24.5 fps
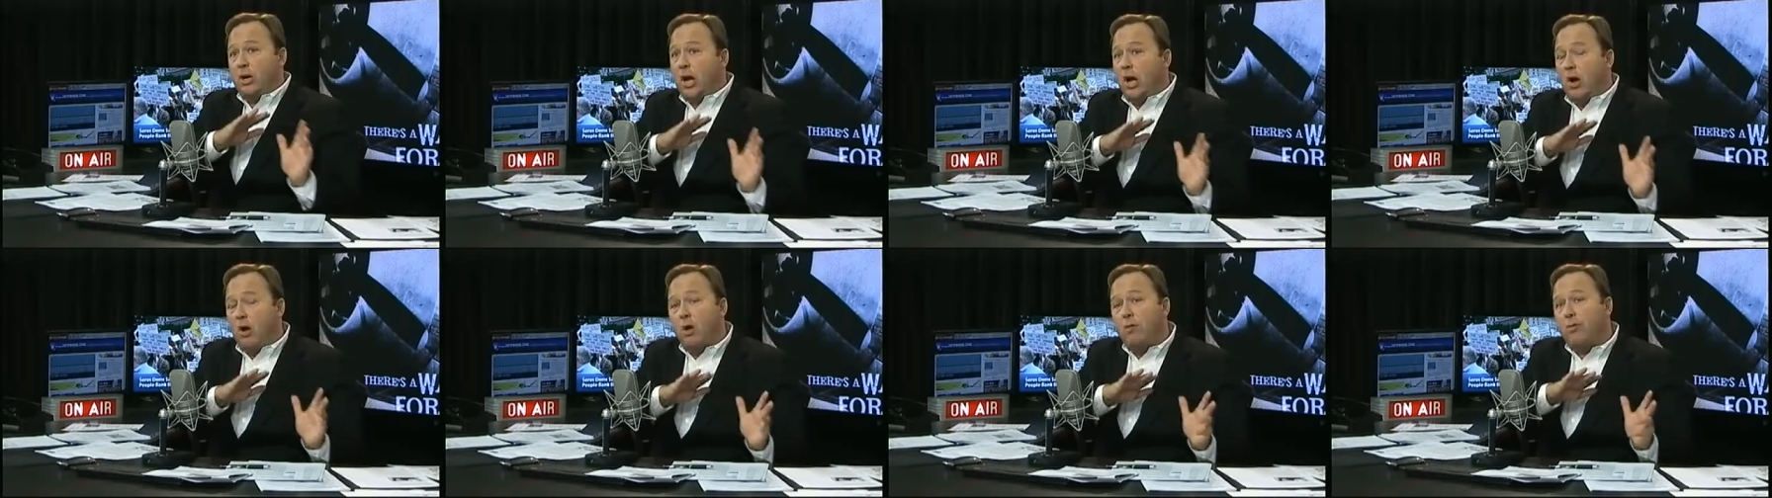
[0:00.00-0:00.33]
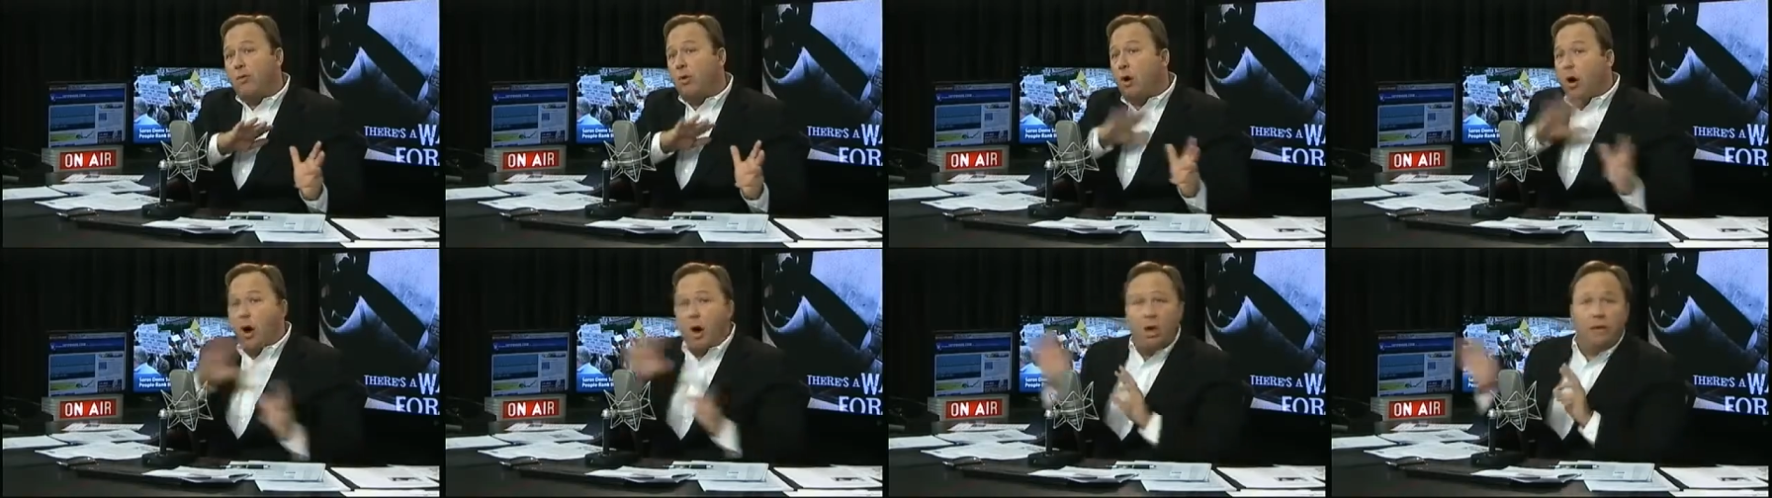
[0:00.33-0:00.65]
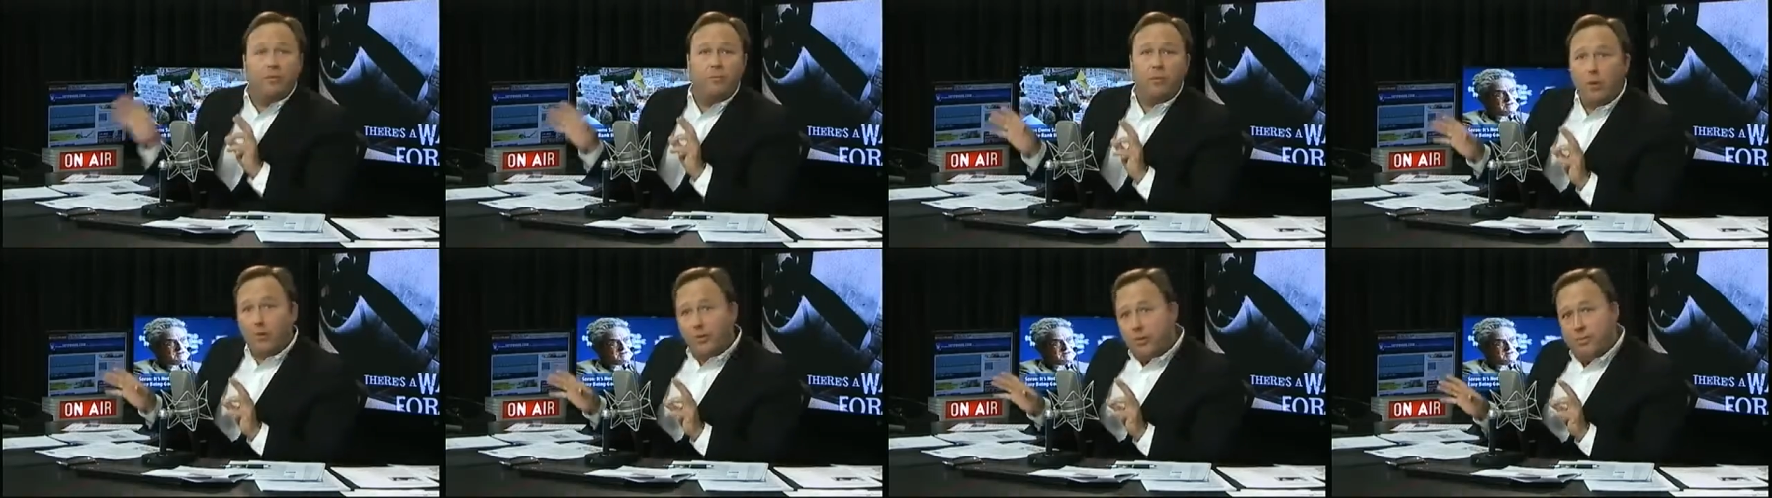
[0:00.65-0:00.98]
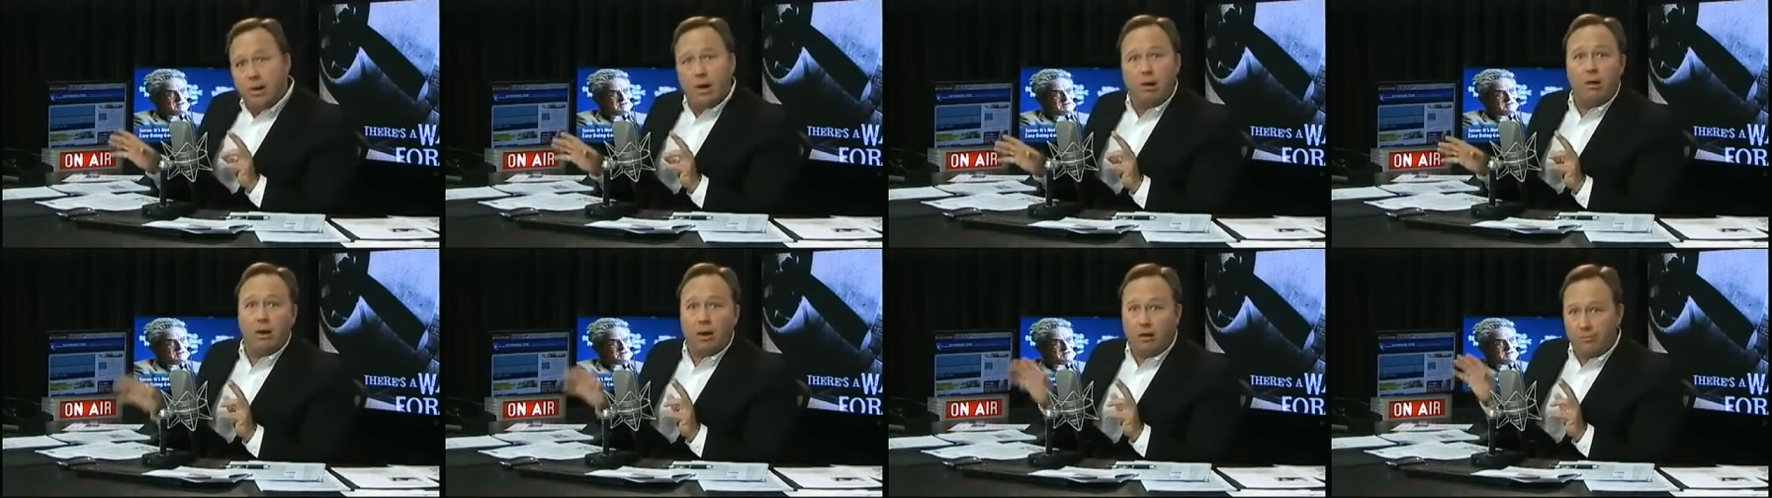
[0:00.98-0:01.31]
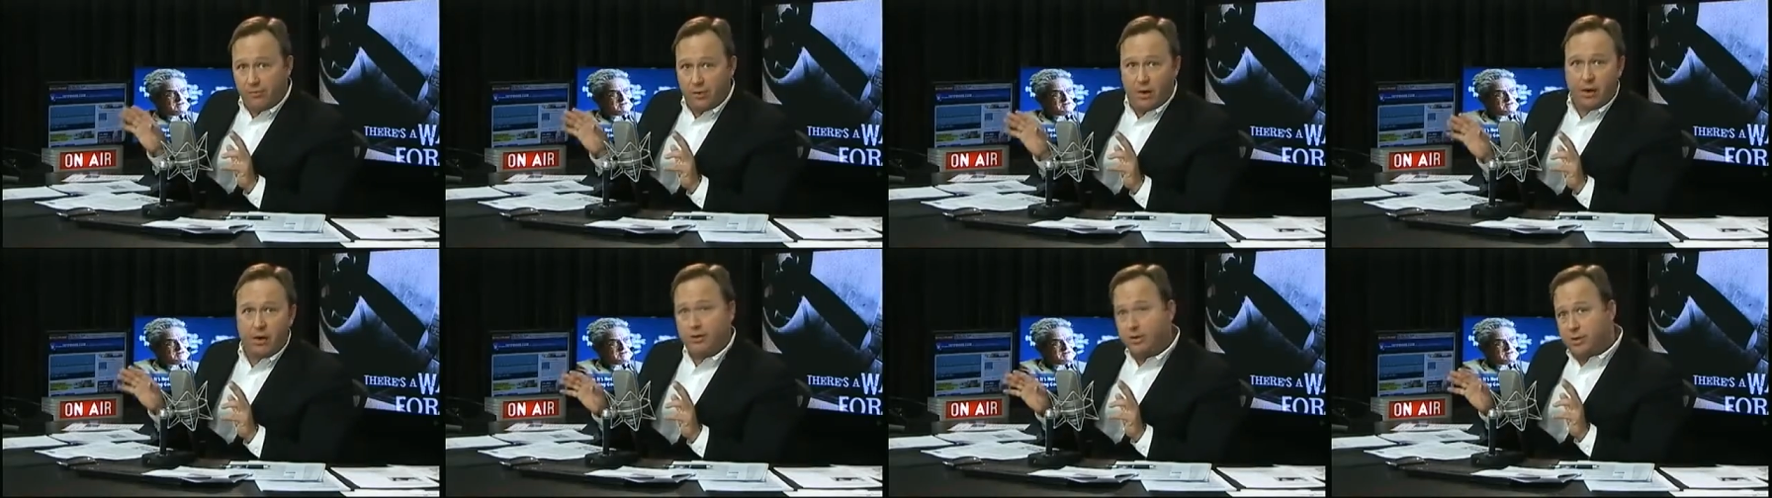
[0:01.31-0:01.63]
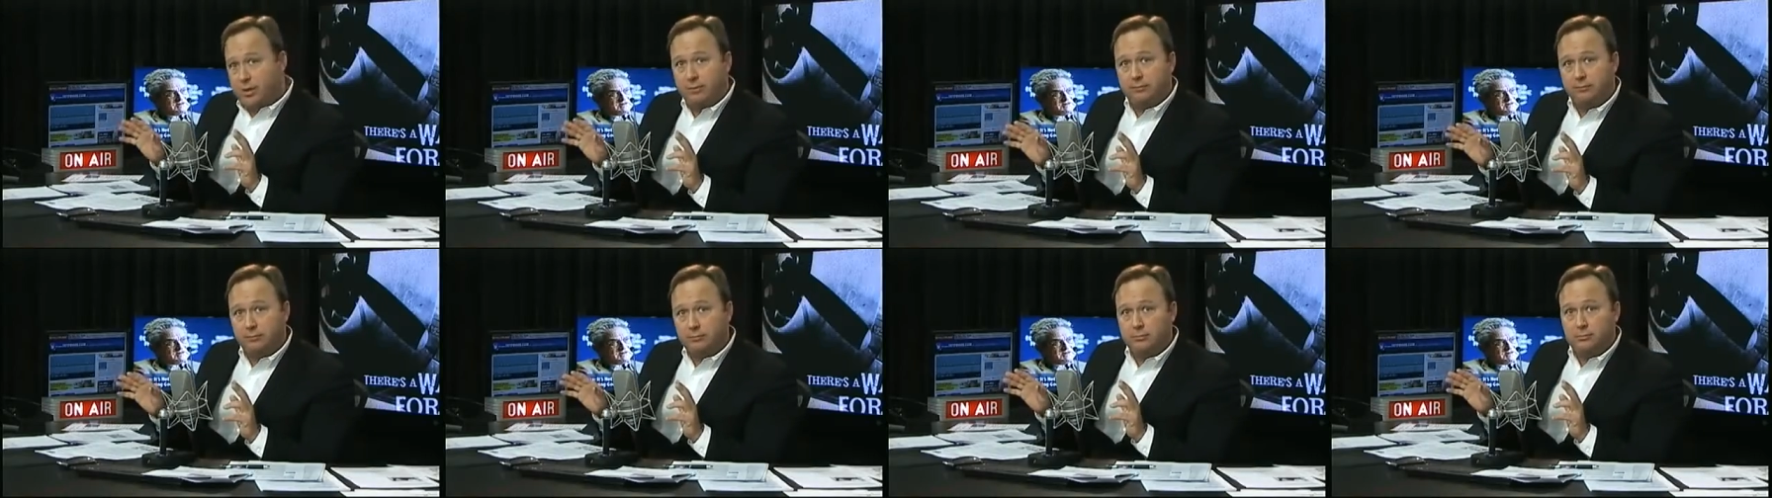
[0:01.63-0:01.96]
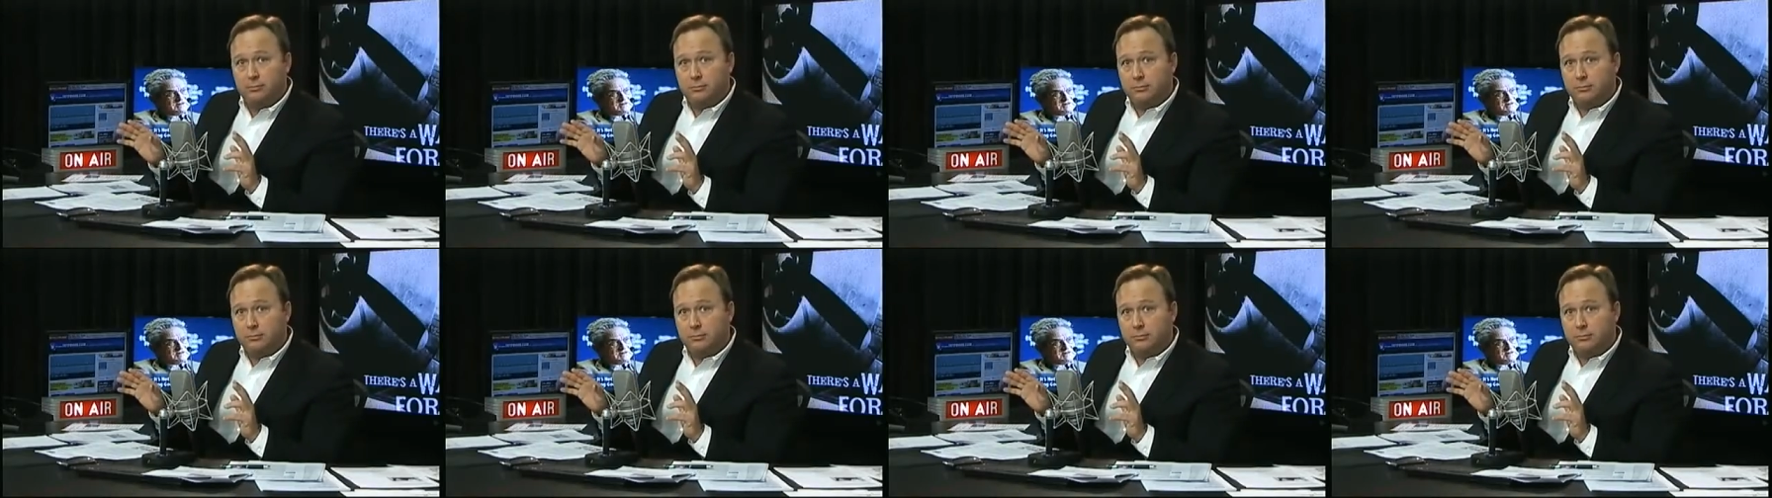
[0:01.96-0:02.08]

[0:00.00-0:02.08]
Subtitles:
to go over all of North America first